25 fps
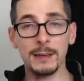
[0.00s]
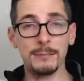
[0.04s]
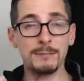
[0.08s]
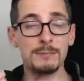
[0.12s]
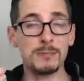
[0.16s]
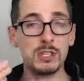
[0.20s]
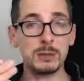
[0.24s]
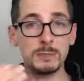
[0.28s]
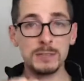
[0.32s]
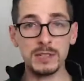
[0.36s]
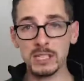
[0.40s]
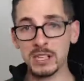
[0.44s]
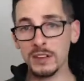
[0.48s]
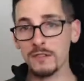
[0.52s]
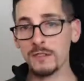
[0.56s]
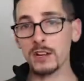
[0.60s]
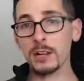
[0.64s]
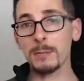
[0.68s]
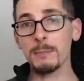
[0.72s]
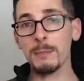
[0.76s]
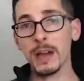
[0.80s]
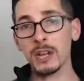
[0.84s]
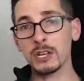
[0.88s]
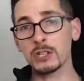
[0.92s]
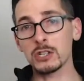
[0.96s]

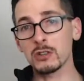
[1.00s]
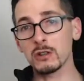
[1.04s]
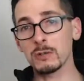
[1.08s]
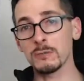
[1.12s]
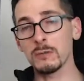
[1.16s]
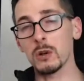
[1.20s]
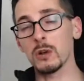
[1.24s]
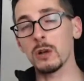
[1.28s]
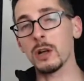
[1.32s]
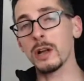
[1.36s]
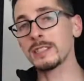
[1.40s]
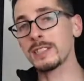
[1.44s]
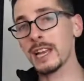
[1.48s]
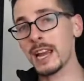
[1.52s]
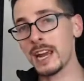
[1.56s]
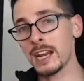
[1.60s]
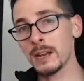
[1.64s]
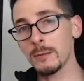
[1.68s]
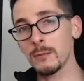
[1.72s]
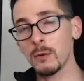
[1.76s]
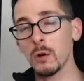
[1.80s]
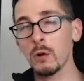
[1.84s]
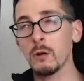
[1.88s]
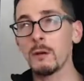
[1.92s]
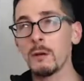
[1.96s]
Specific, measurable,
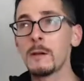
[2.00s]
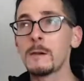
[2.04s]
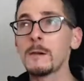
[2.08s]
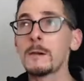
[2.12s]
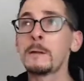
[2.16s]
attainable,